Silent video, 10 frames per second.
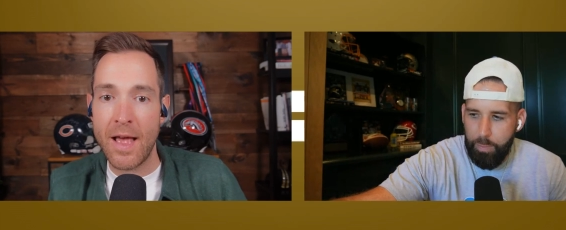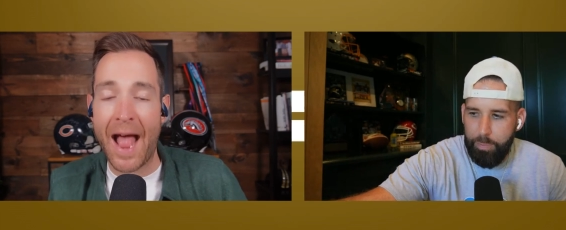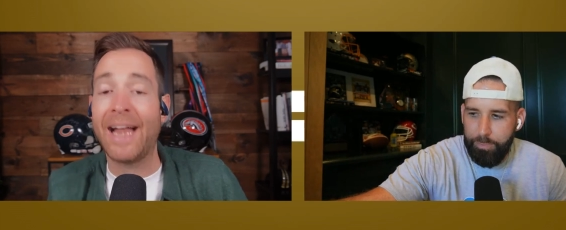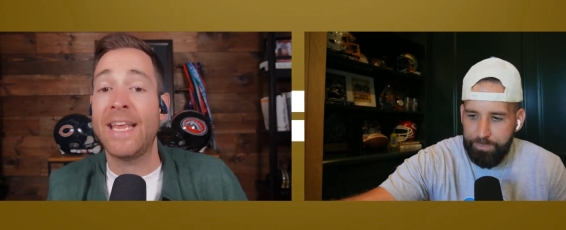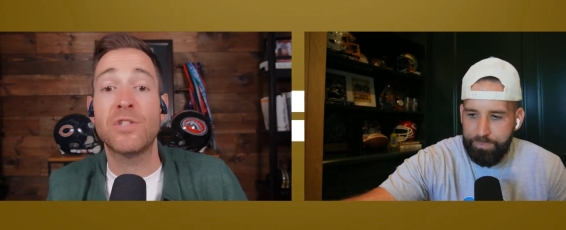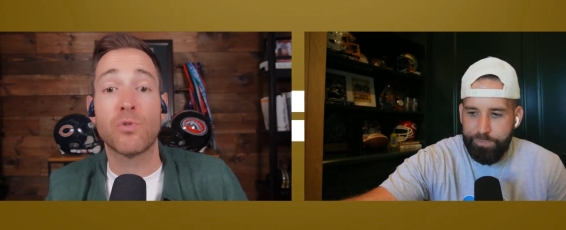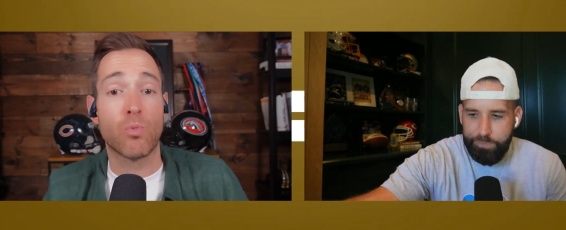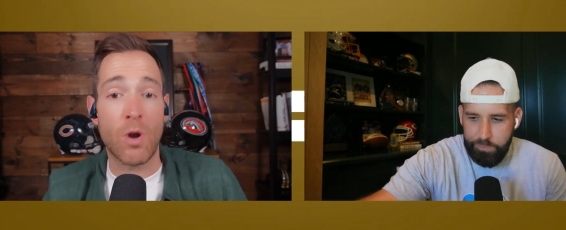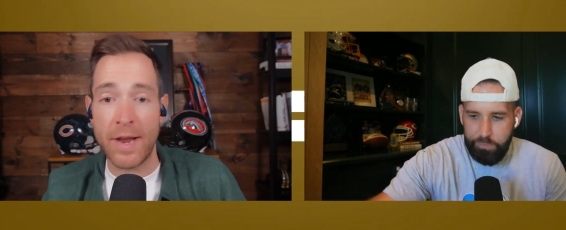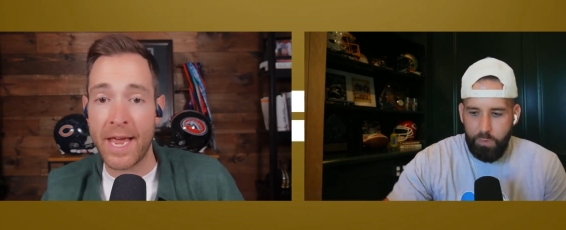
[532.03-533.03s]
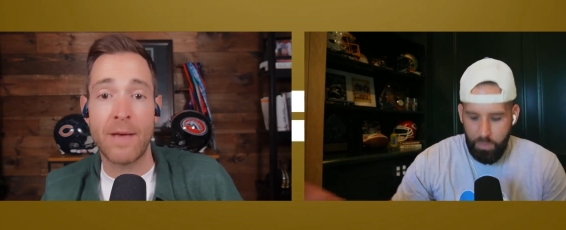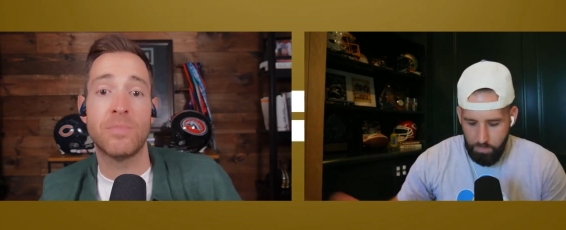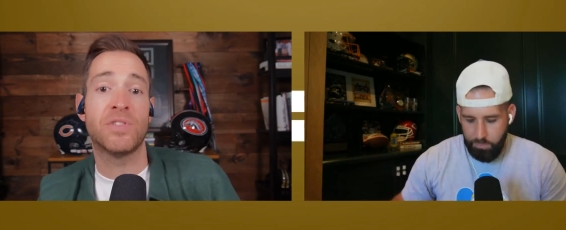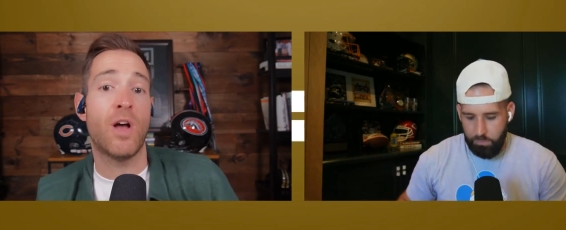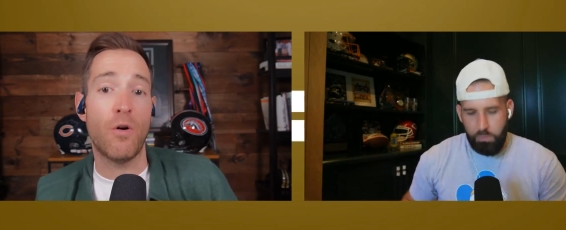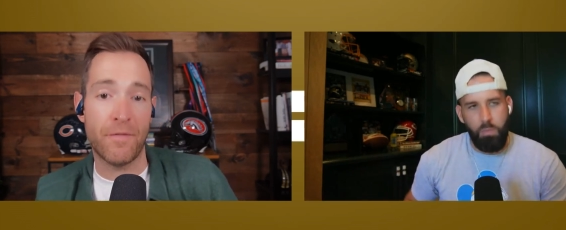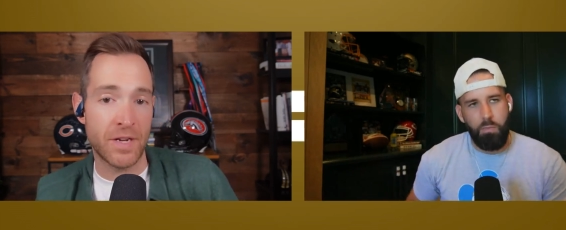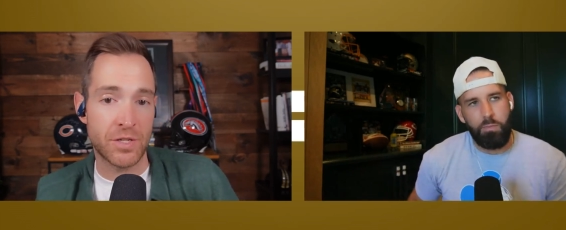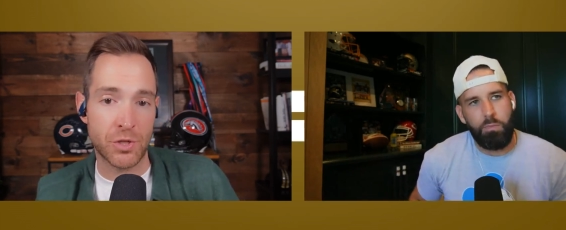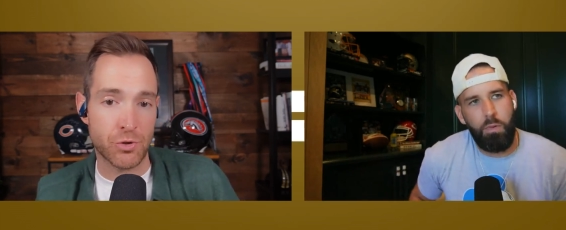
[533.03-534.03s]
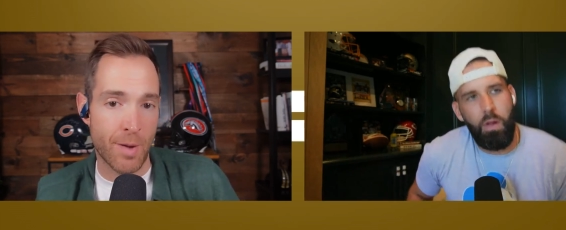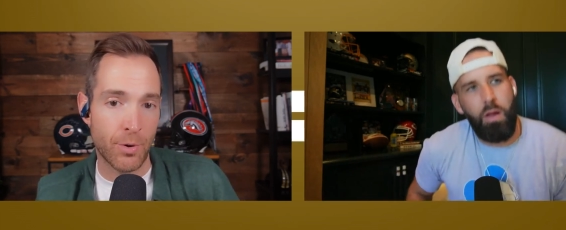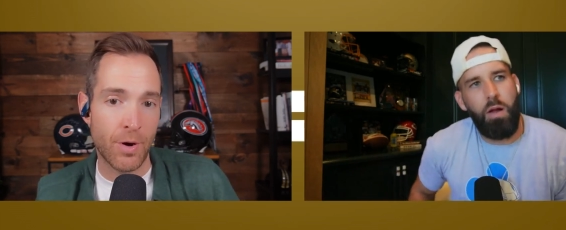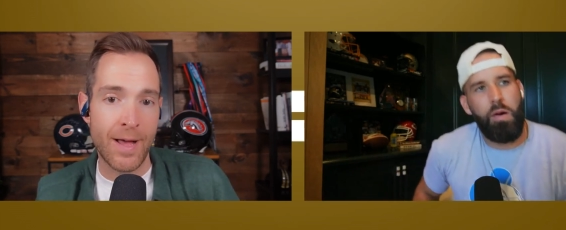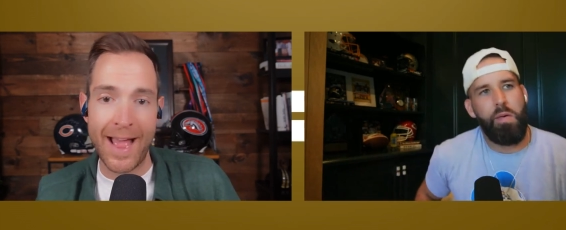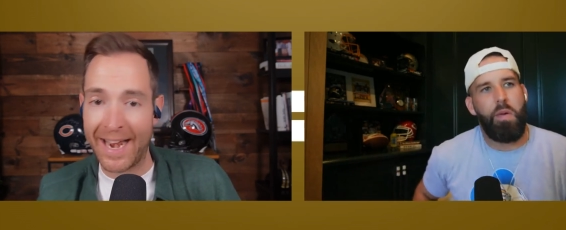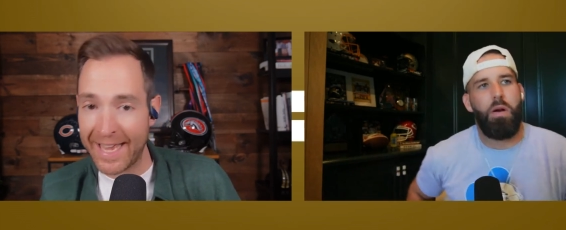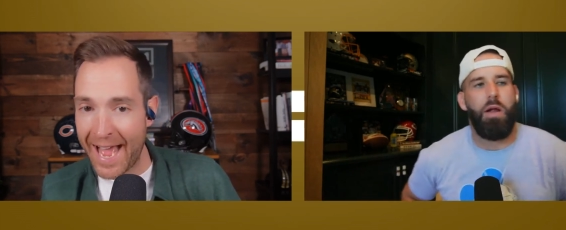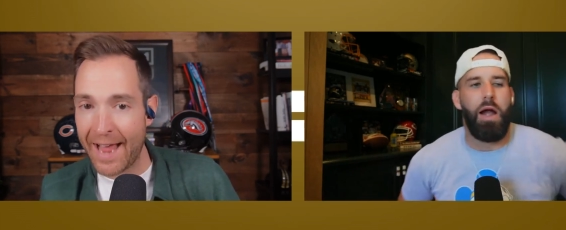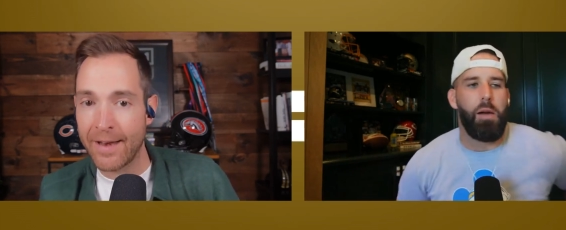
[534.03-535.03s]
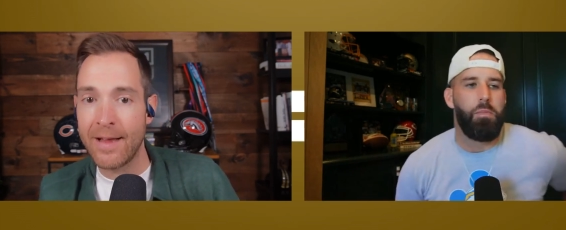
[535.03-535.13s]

Speaker 1: and he's running himself into trouble. And again,